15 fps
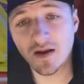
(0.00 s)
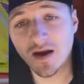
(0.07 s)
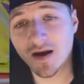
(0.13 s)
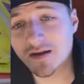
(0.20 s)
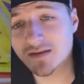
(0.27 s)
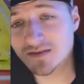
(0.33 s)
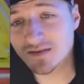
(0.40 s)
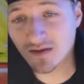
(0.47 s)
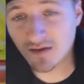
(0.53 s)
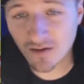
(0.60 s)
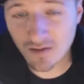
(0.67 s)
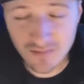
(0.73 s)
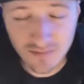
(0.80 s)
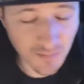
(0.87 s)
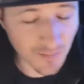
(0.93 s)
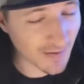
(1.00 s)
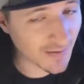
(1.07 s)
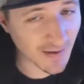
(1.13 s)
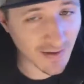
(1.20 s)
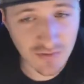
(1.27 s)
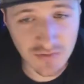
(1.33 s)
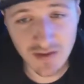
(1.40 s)
guys. Stay awesome. I'll
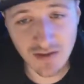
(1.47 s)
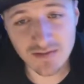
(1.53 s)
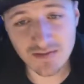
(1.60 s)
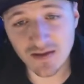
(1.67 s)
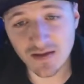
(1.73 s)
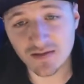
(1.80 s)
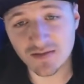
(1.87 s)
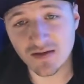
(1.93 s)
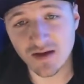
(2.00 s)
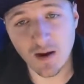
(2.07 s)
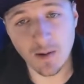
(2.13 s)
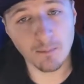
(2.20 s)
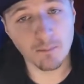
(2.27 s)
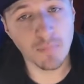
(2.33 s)
catch you guys next time.